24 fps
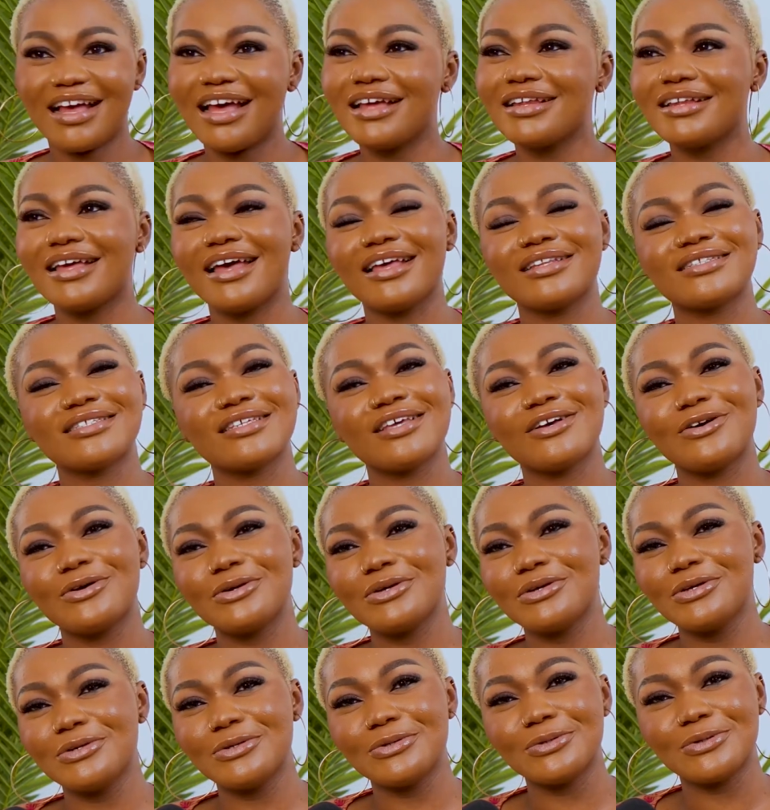I tell
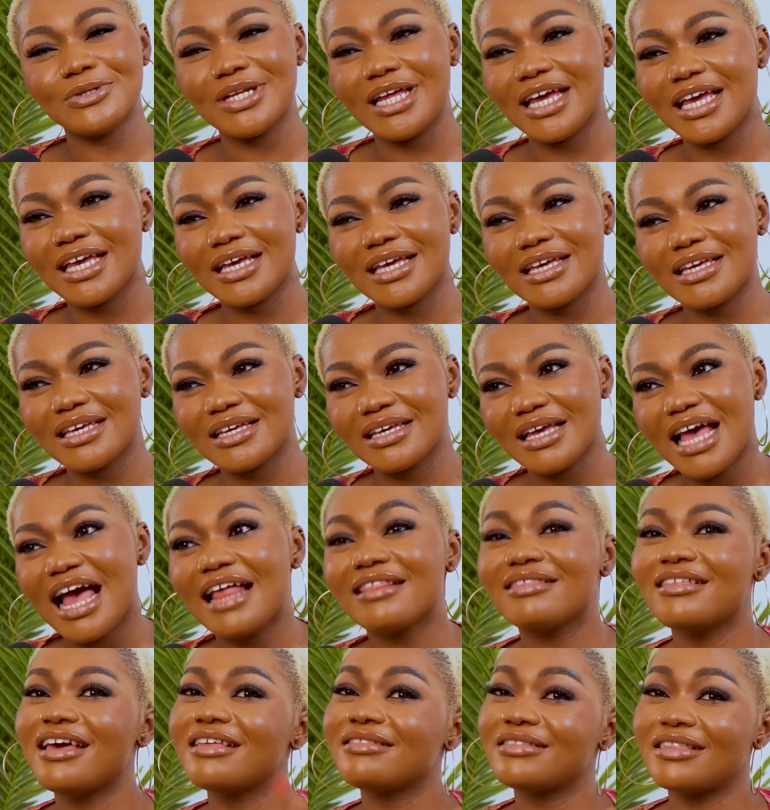you, like,
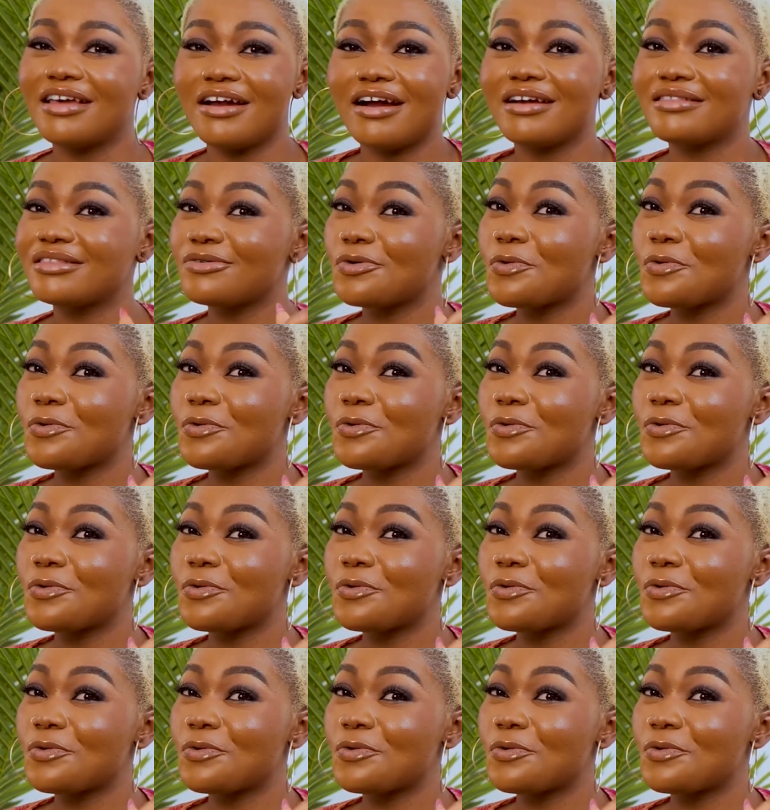and then there are the